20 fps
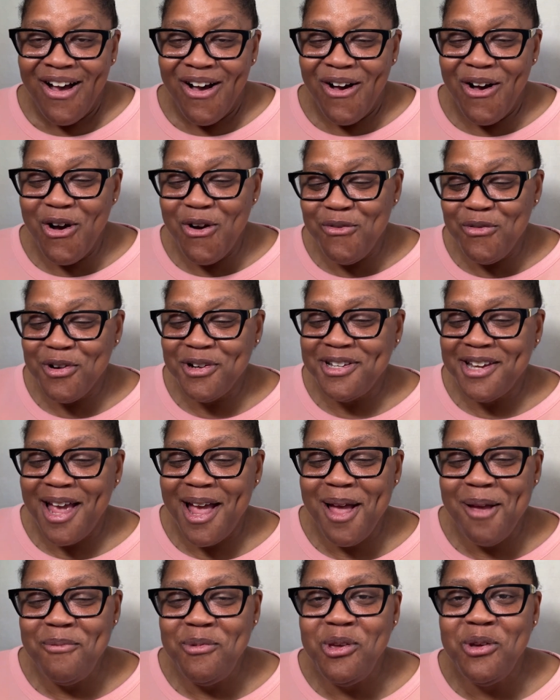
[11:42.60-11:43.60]
Over
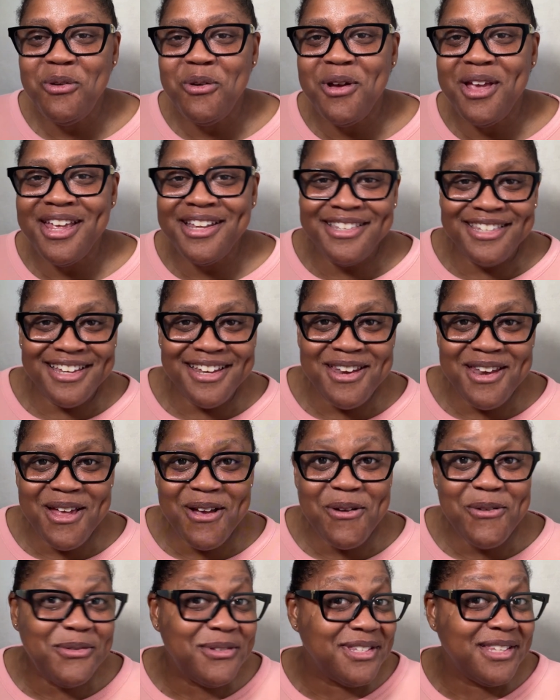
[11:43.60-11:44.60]
time, you'll get to
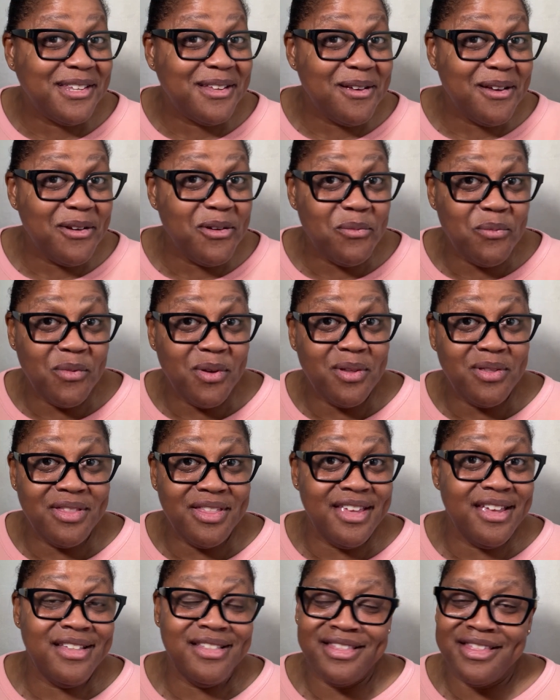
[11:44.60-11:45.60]
know
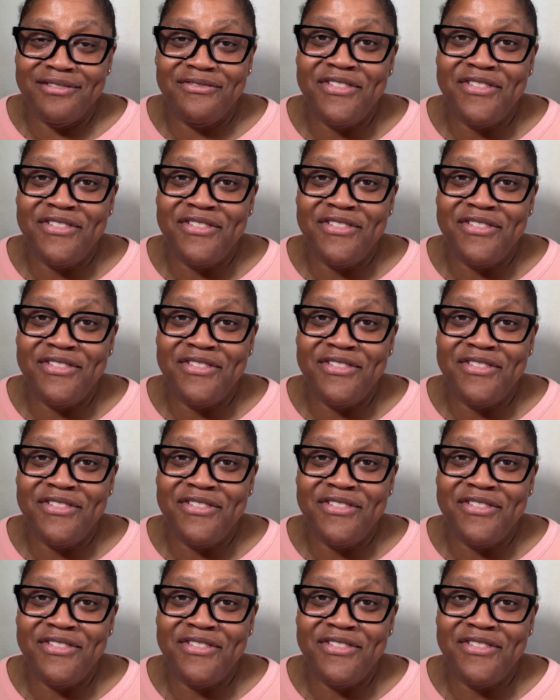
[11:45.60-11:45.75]
the